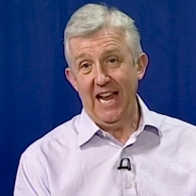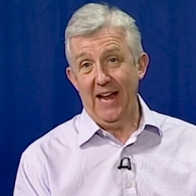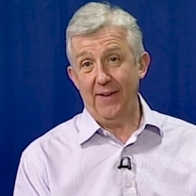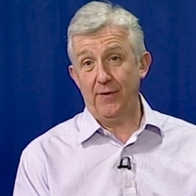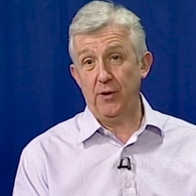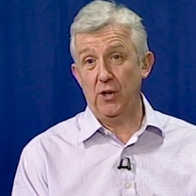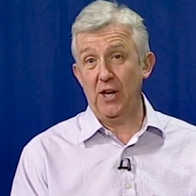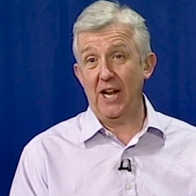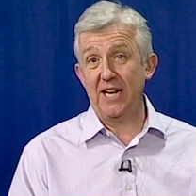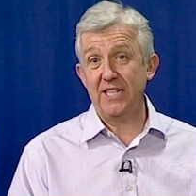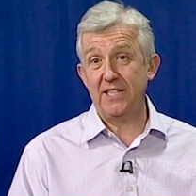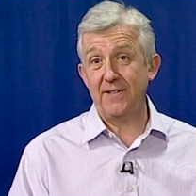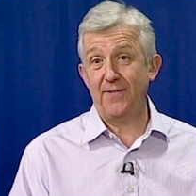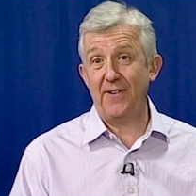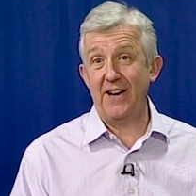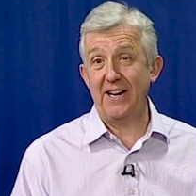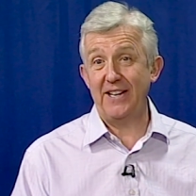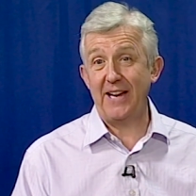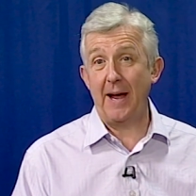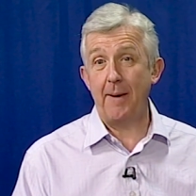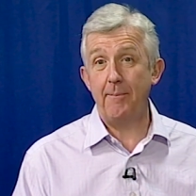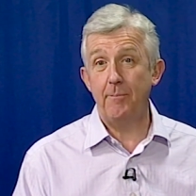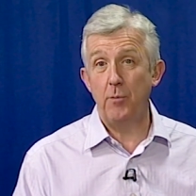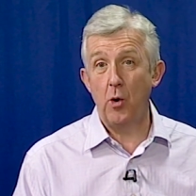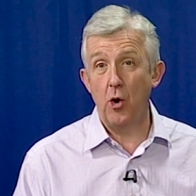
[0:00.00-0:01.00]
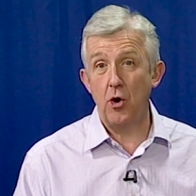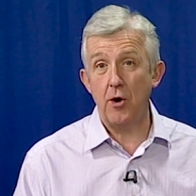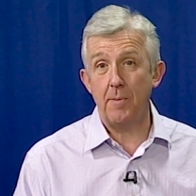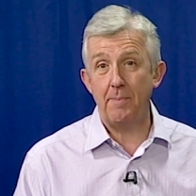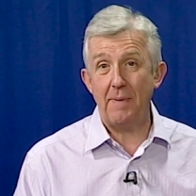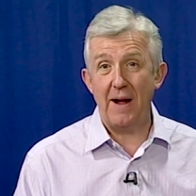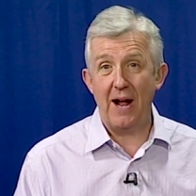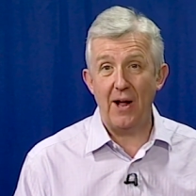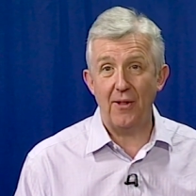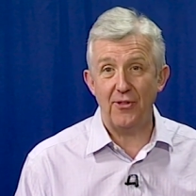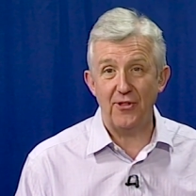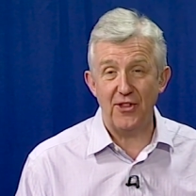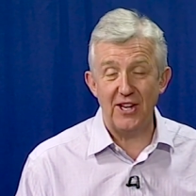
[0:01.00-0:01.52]
If you'd like to find out more
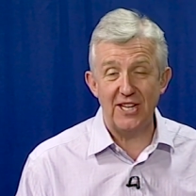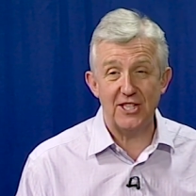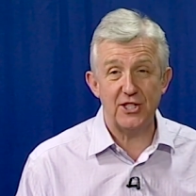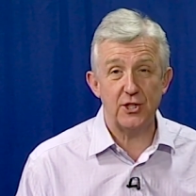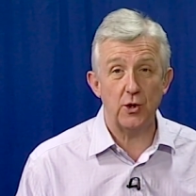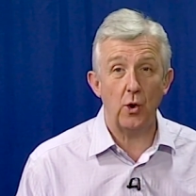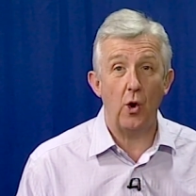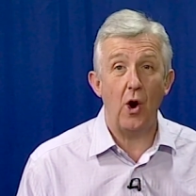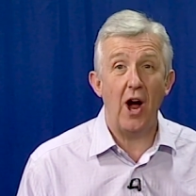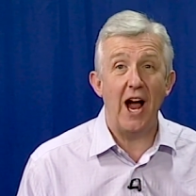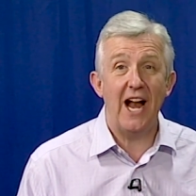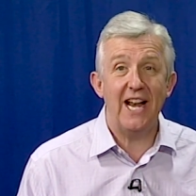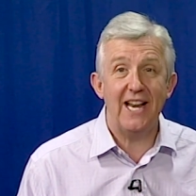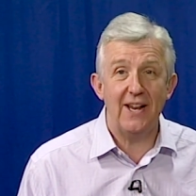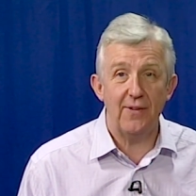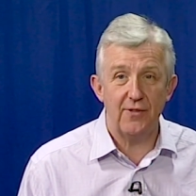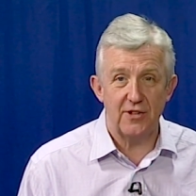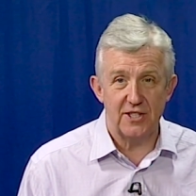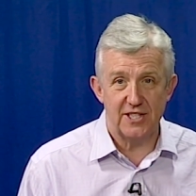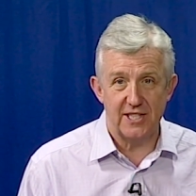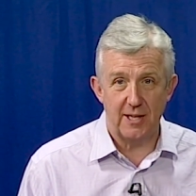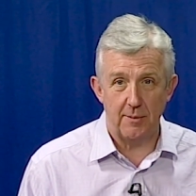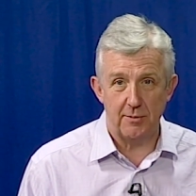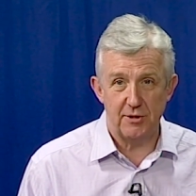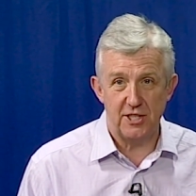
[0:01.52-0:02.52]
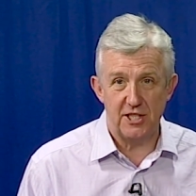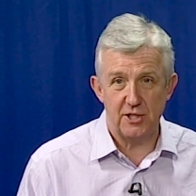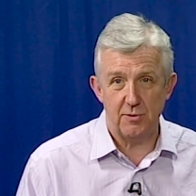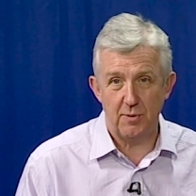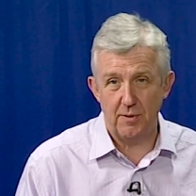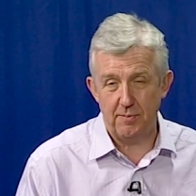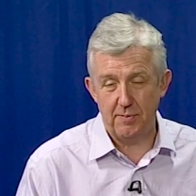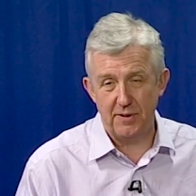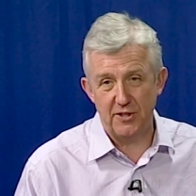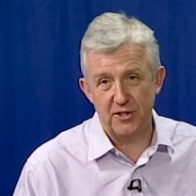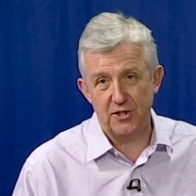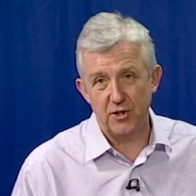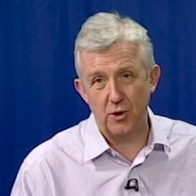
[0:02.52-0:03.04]
about this or any of the subjects
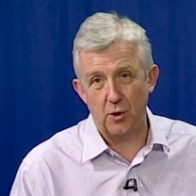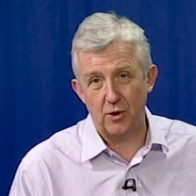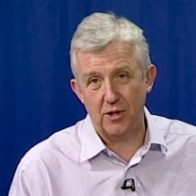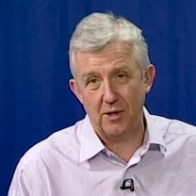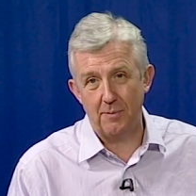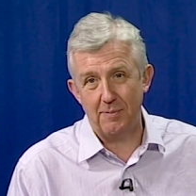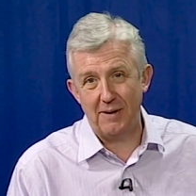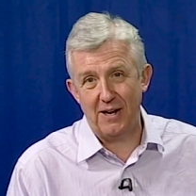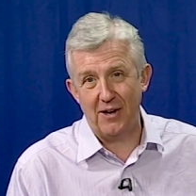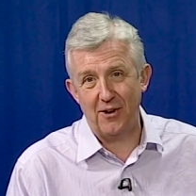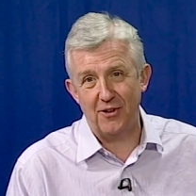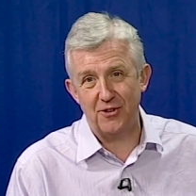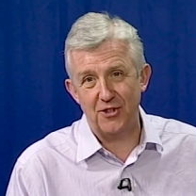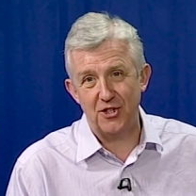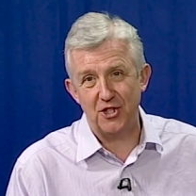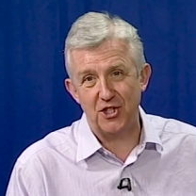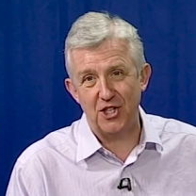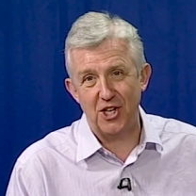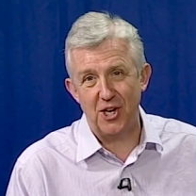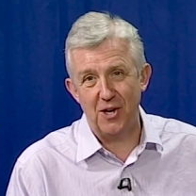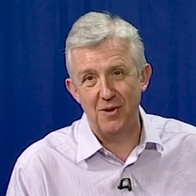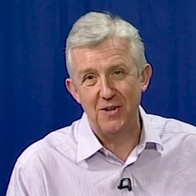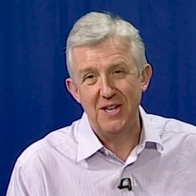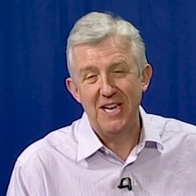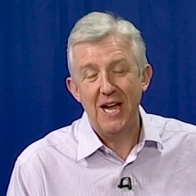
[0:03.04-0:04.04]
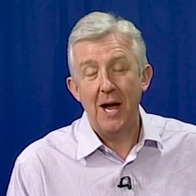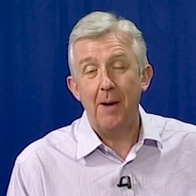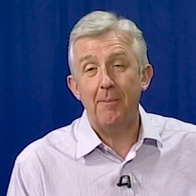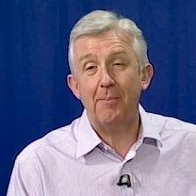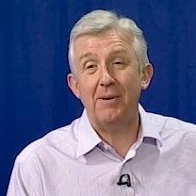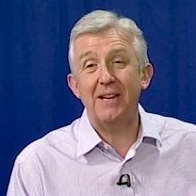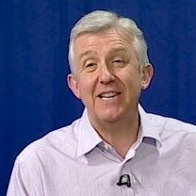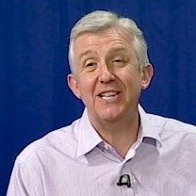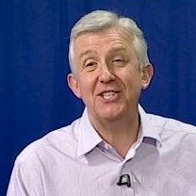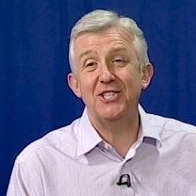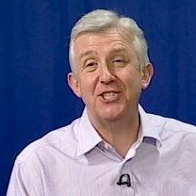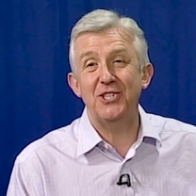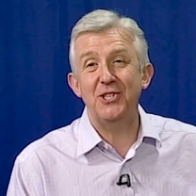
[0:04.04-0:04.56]
we've been talking talk about on the show,
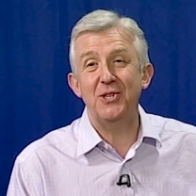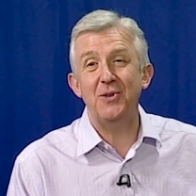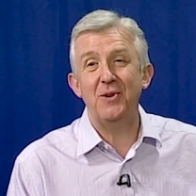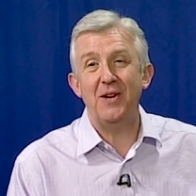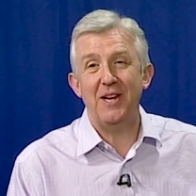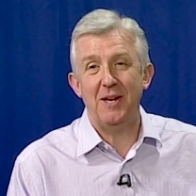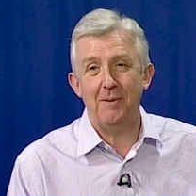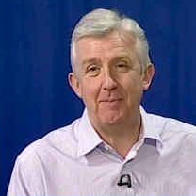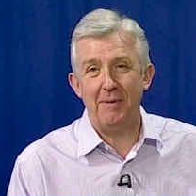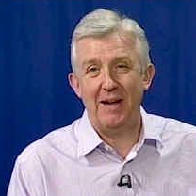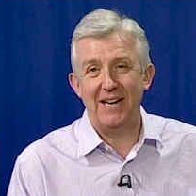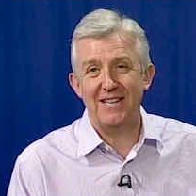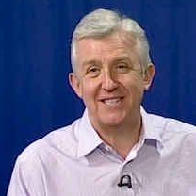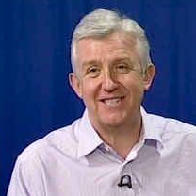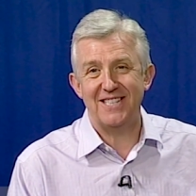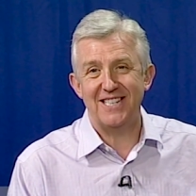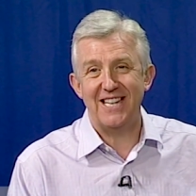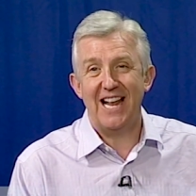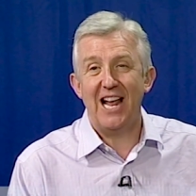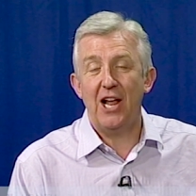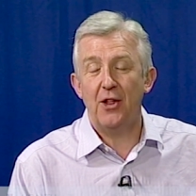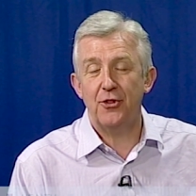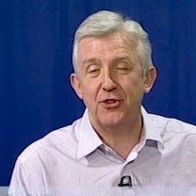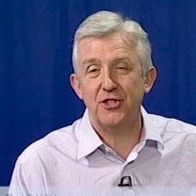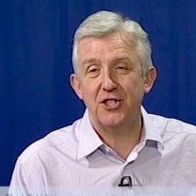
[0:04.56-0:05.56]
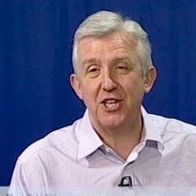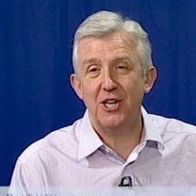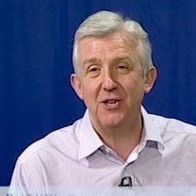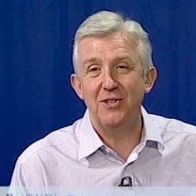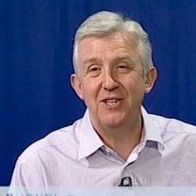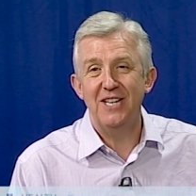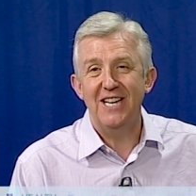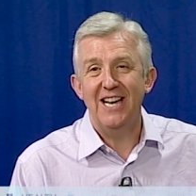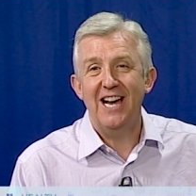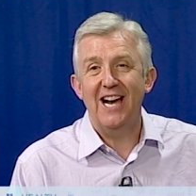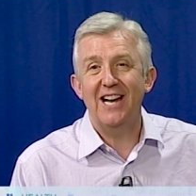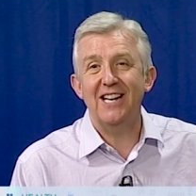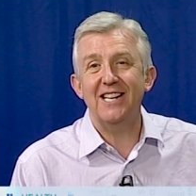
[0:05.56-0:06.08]
please do email us at
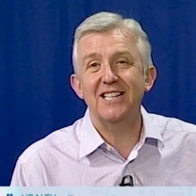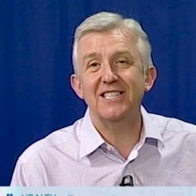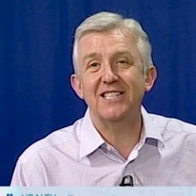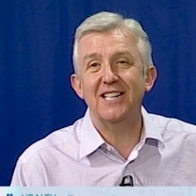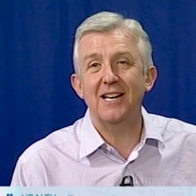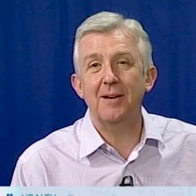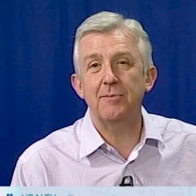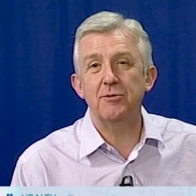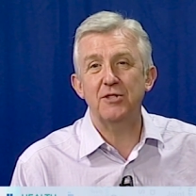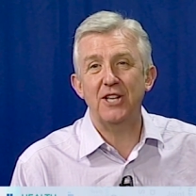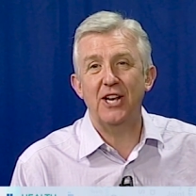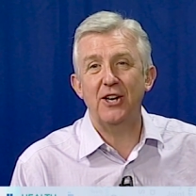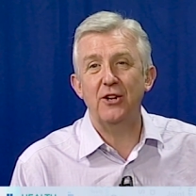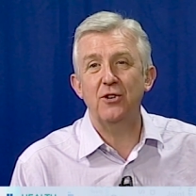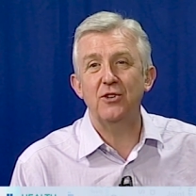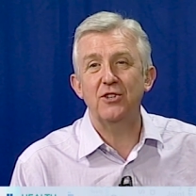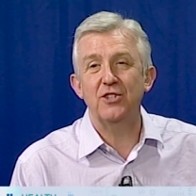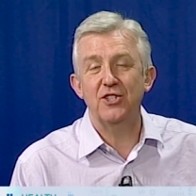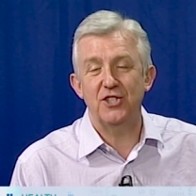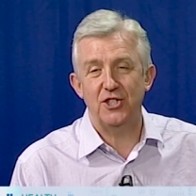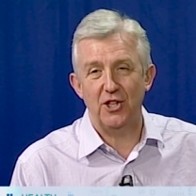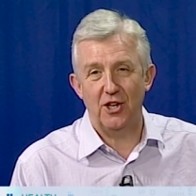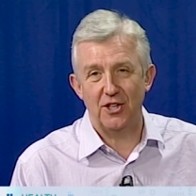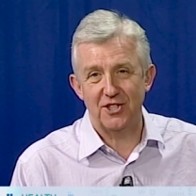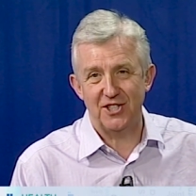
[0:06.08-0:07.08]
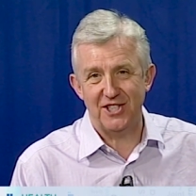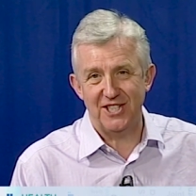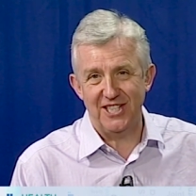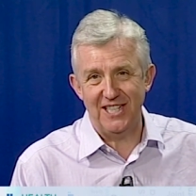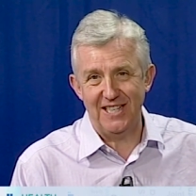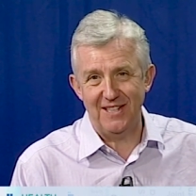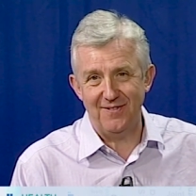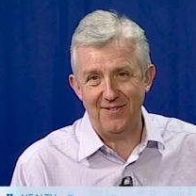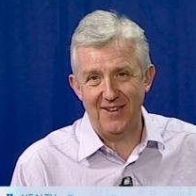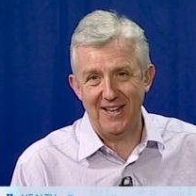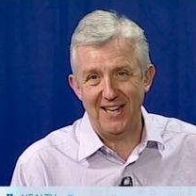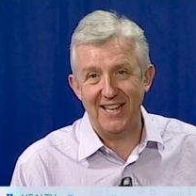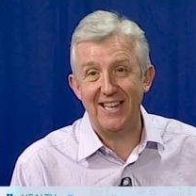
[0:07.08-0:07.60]
healthshow at
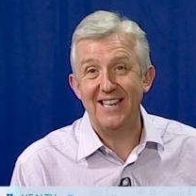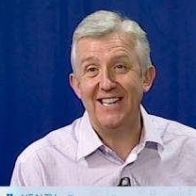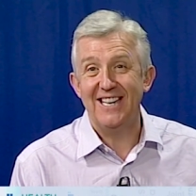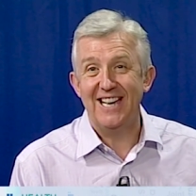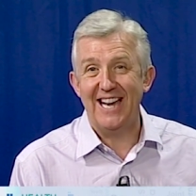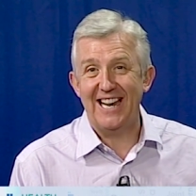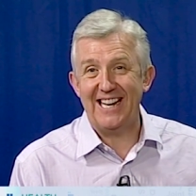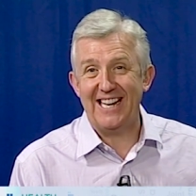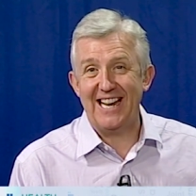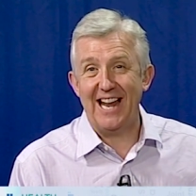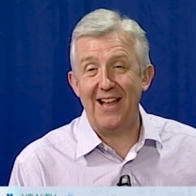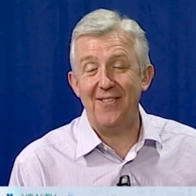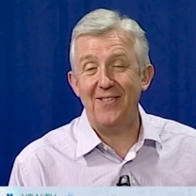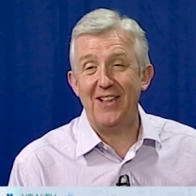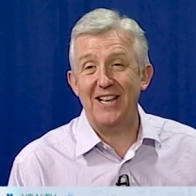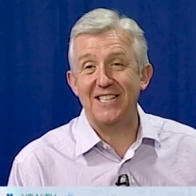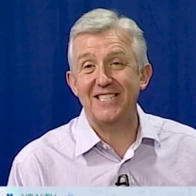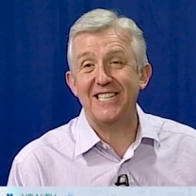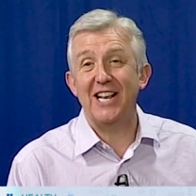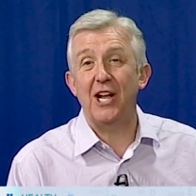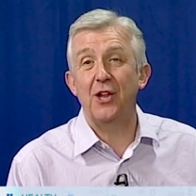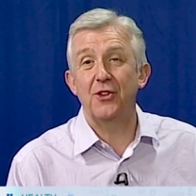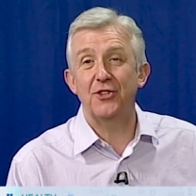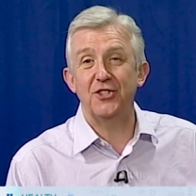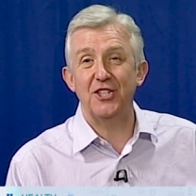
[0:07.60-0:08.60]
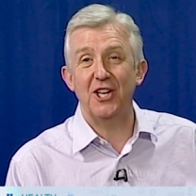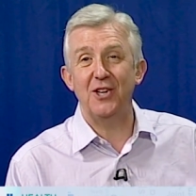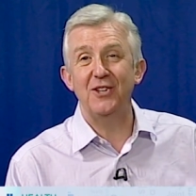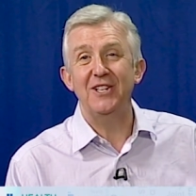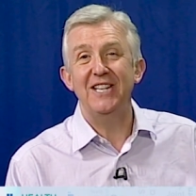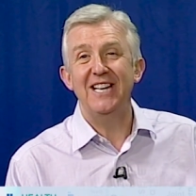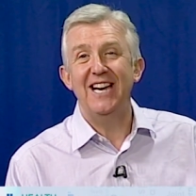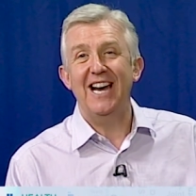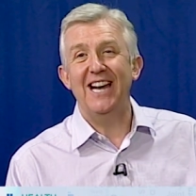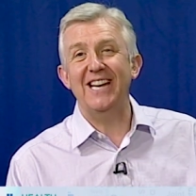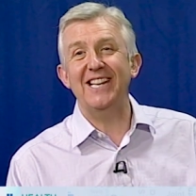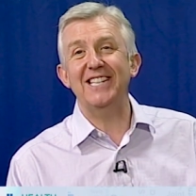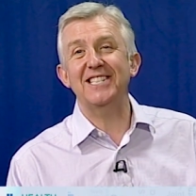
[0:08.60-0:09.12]
islamchannel.tv. Again, that's healthshow
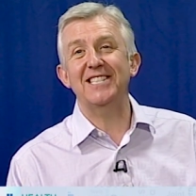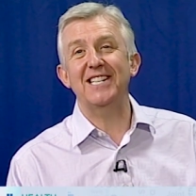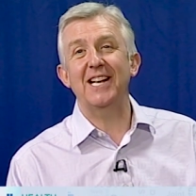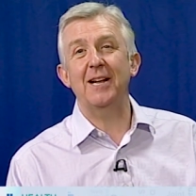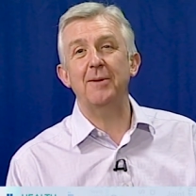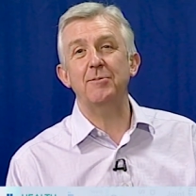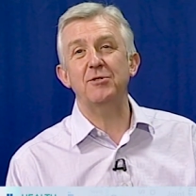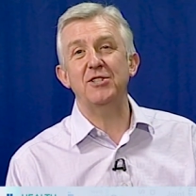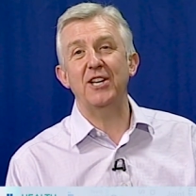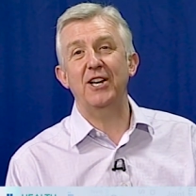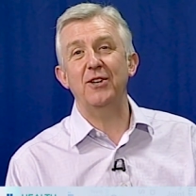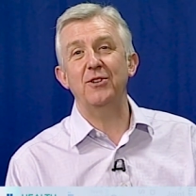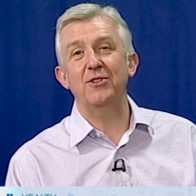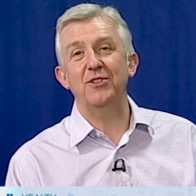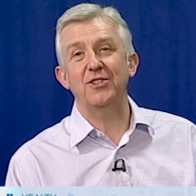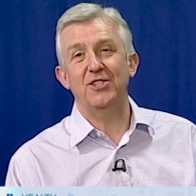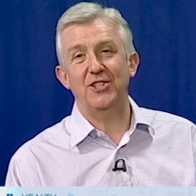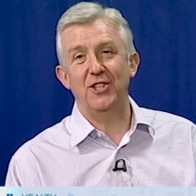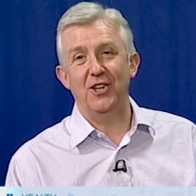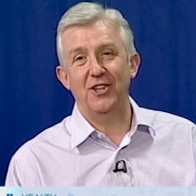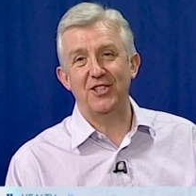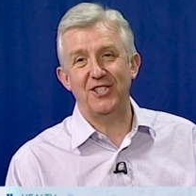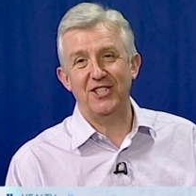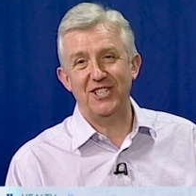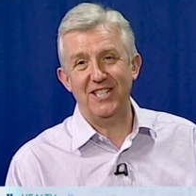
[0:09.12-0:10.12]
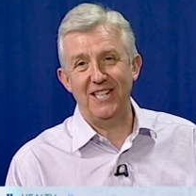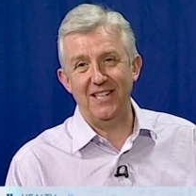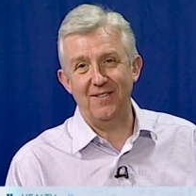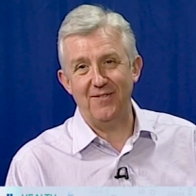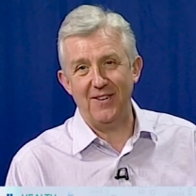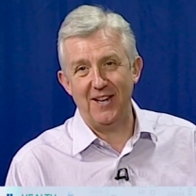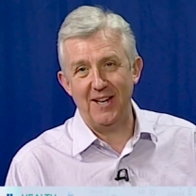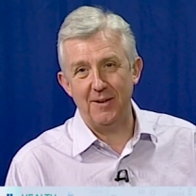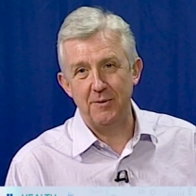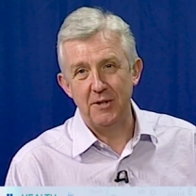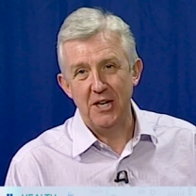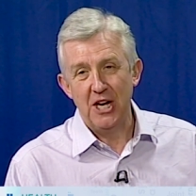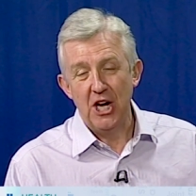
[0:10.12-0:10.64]
at
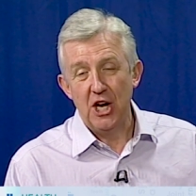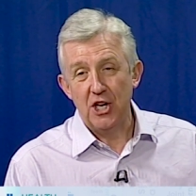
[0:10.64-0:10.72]
islamchannel.tv.